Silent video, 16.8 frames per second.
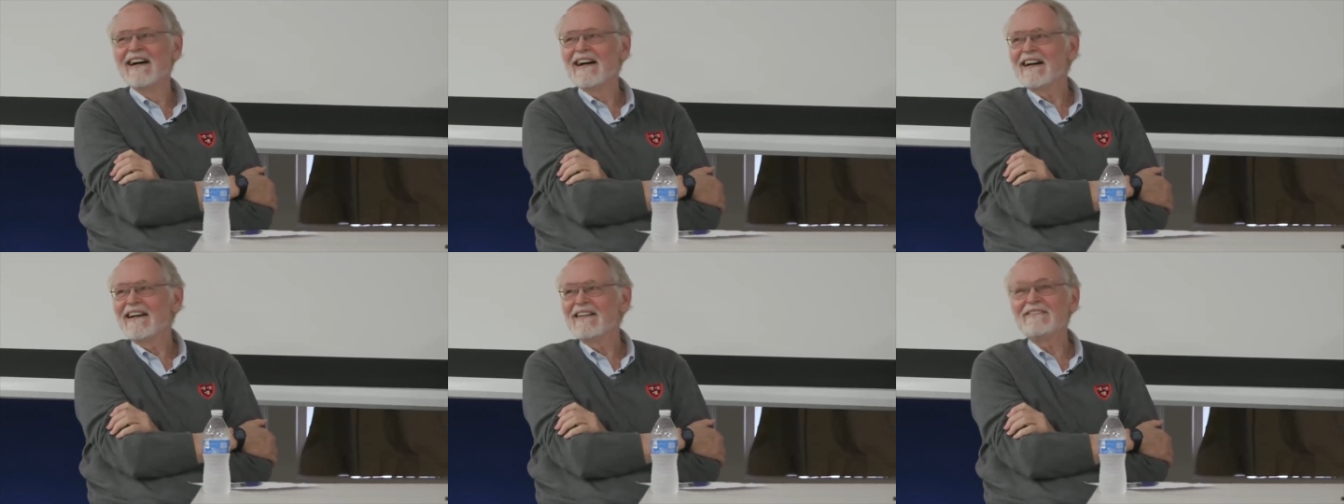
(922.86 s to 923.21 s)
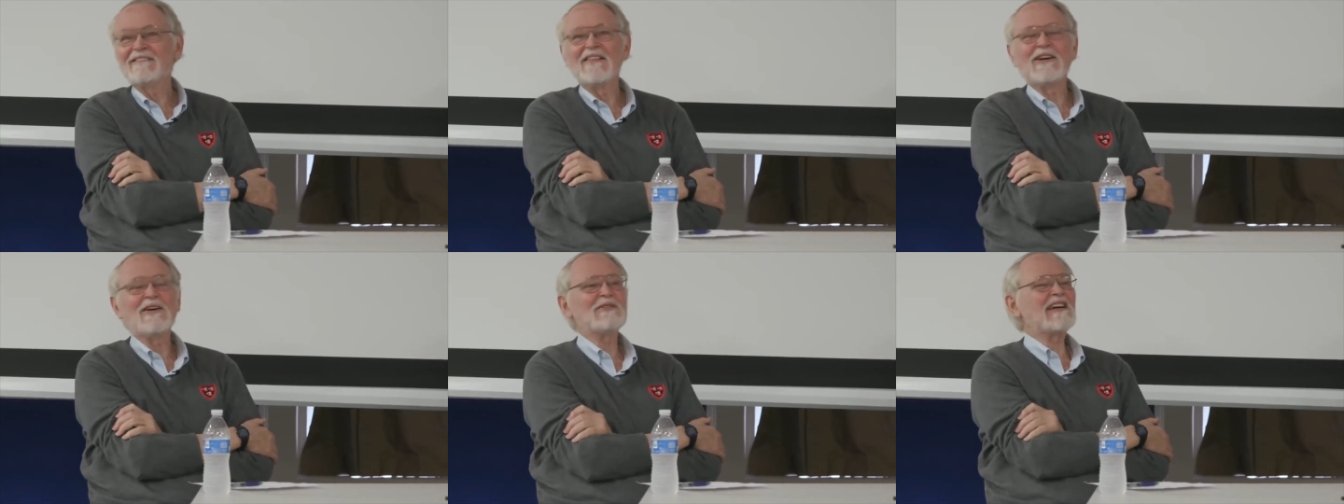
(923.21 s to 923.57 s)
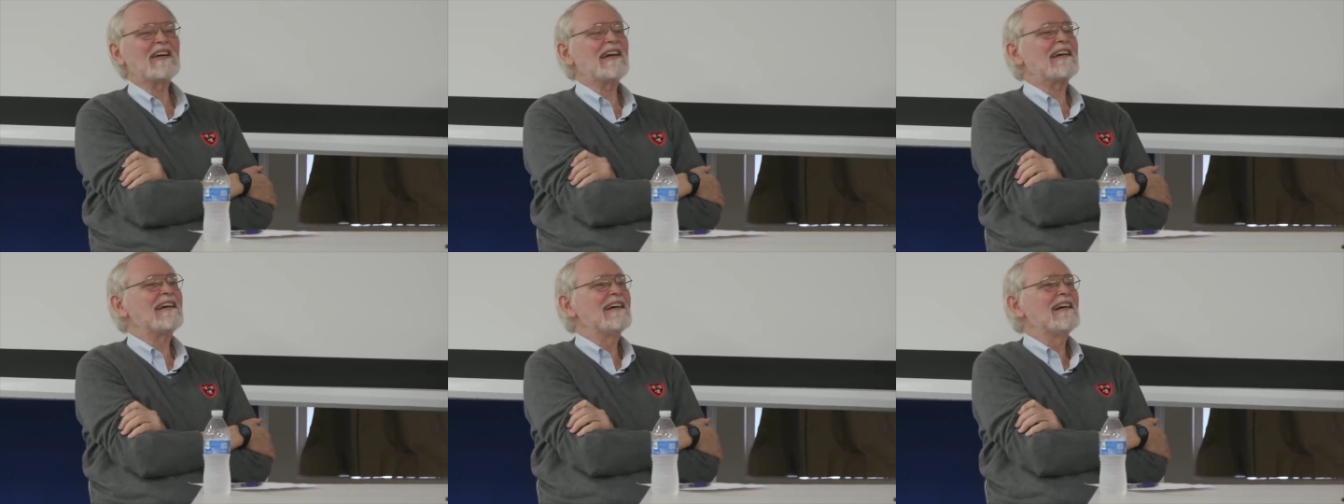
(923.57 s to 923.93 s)
Um,
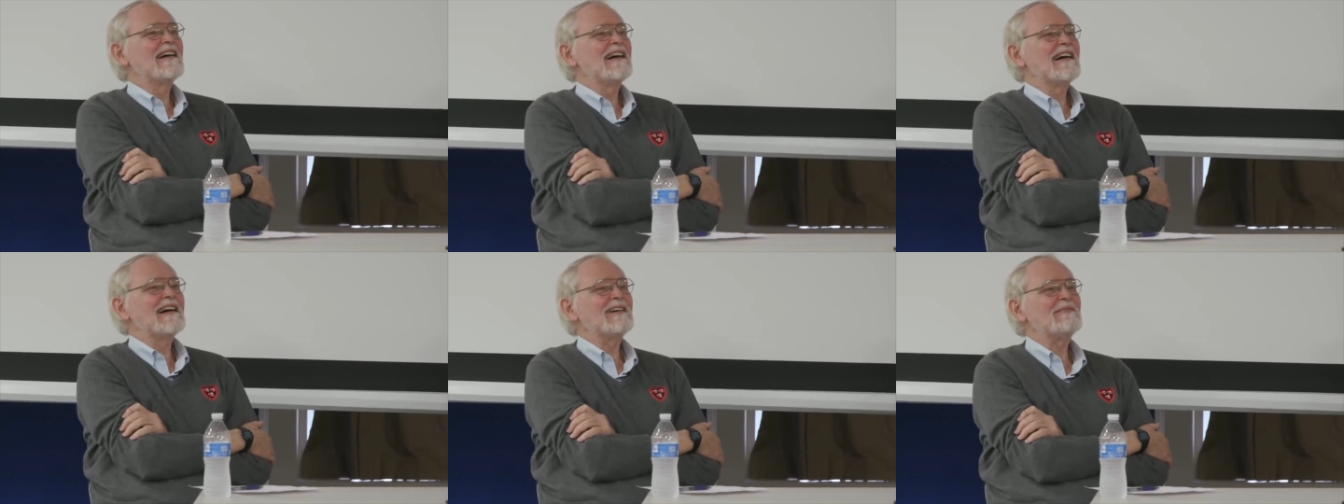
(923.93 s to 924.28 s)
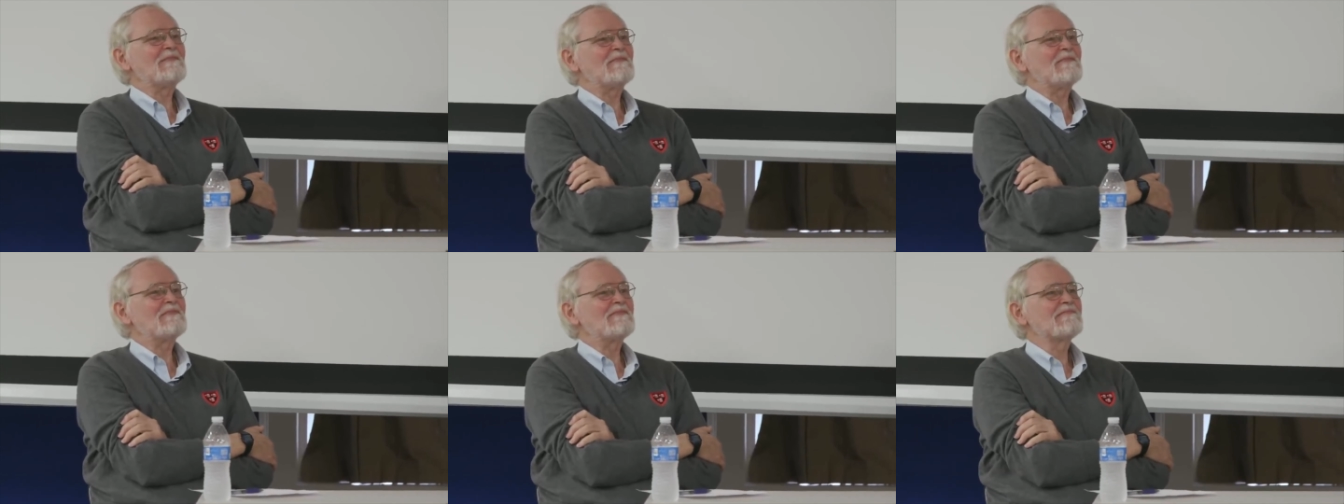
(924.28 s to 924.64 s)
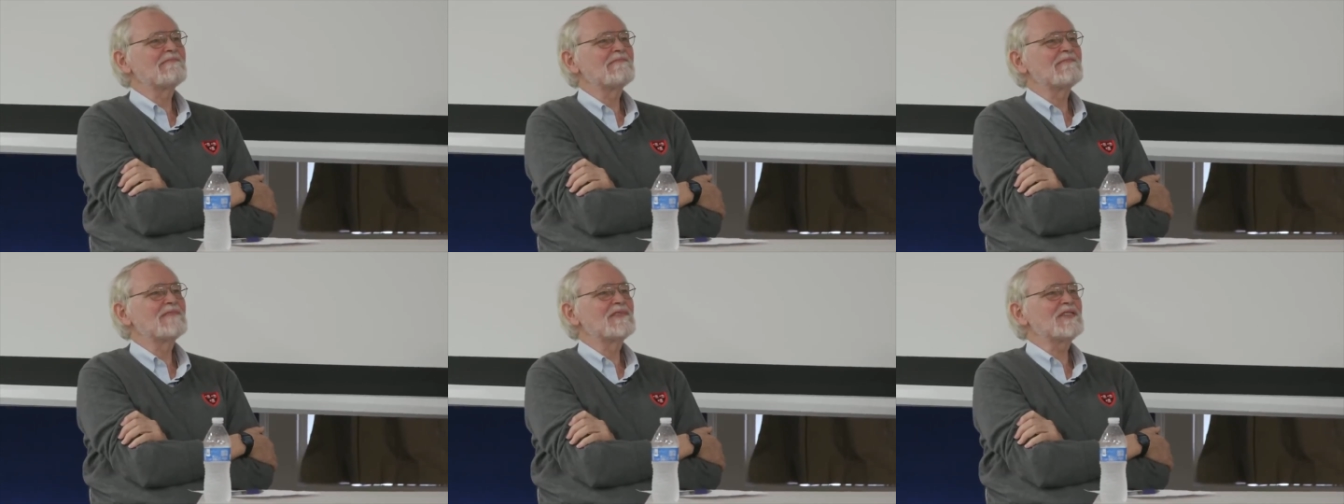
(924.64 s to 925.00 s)
okay, um,
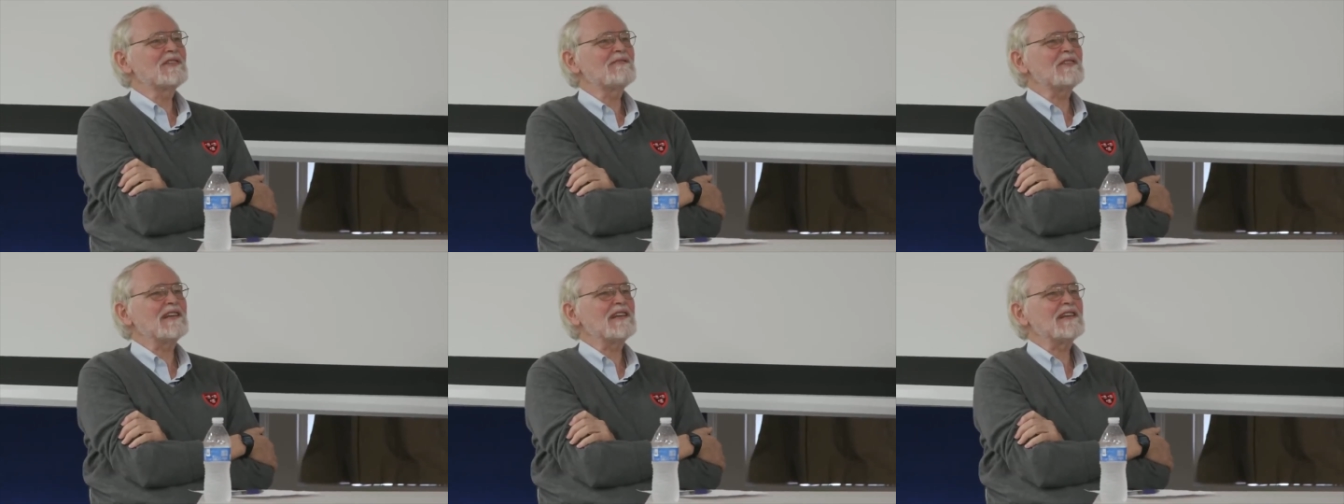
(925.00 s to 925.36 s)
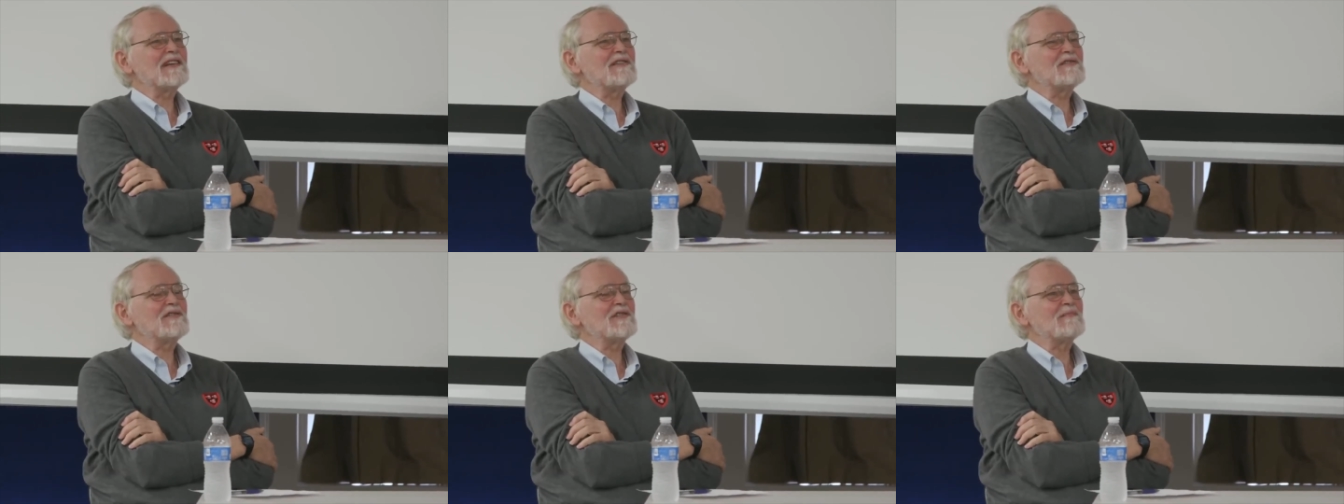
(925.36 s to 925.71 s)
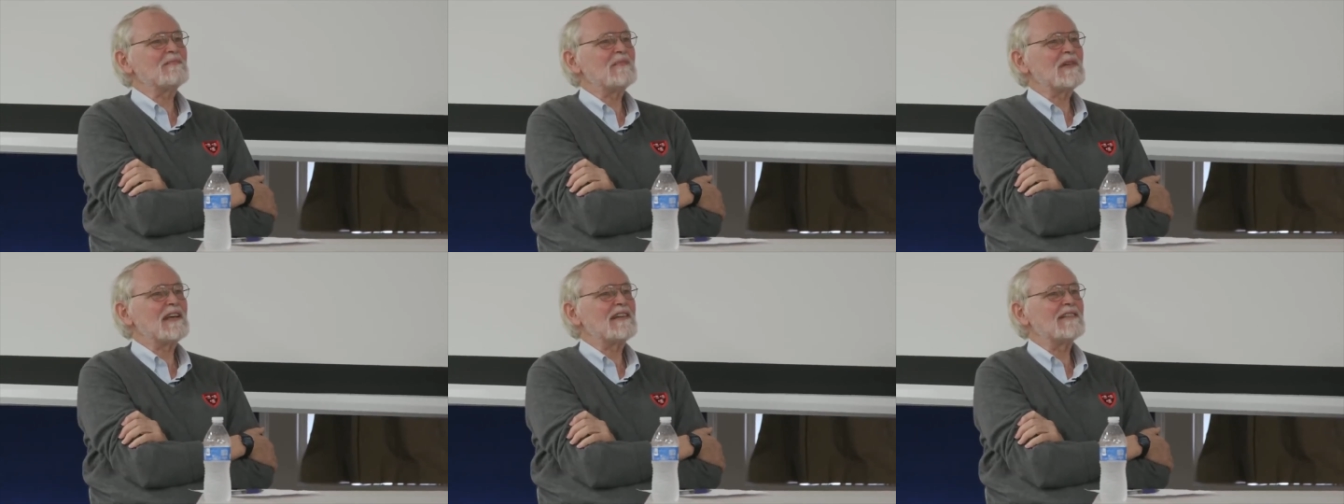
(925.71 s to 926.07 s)
shifting gears a
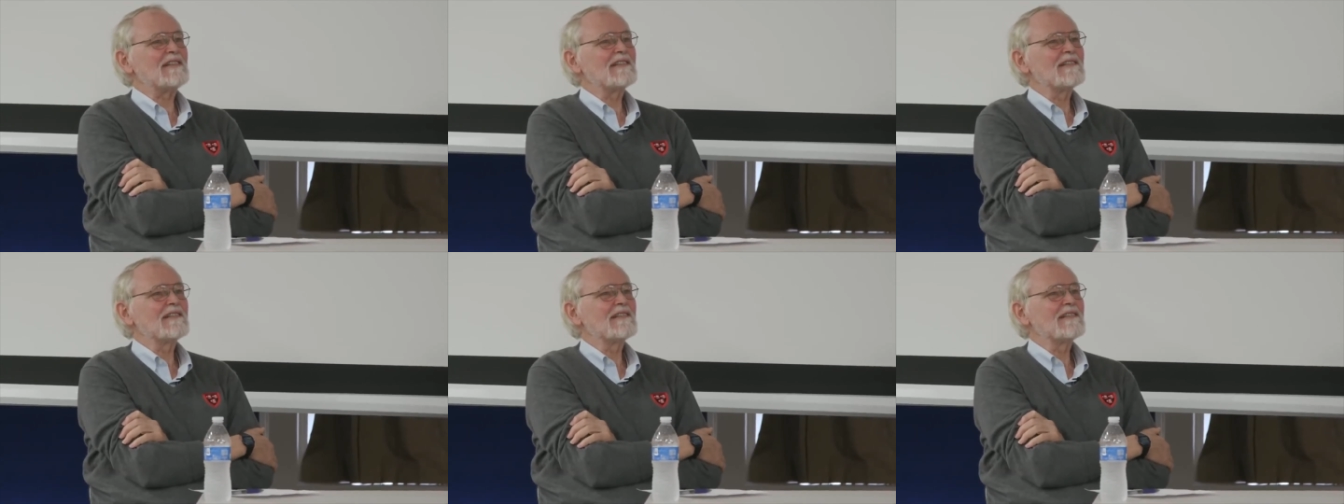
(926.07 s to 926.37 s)
bit,